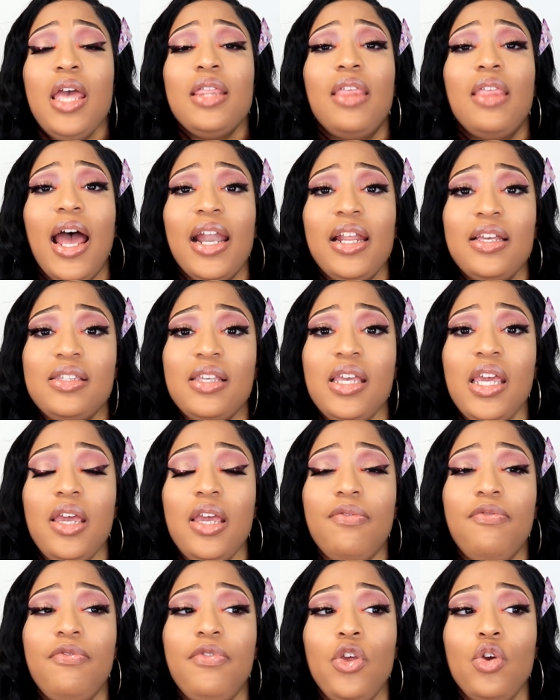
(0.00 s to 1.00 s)
That is
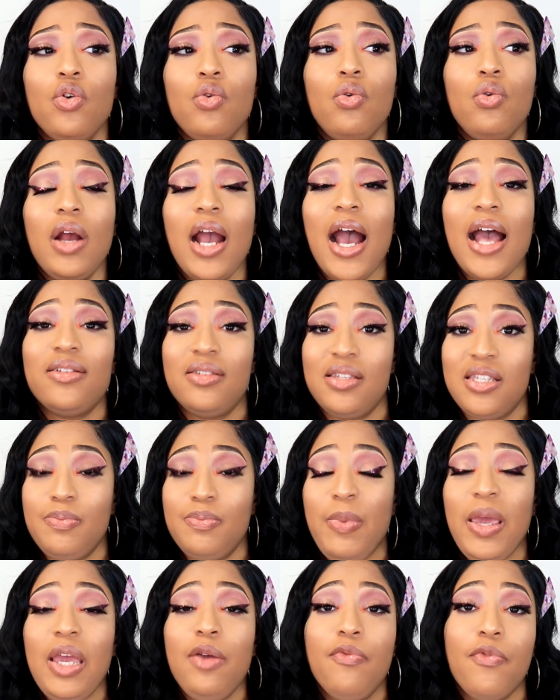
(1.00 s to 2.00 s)
if you can
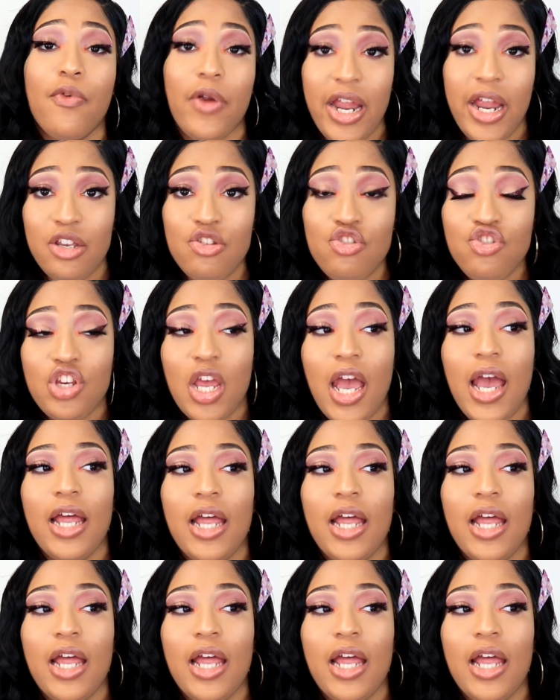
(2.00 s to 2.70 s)
speak French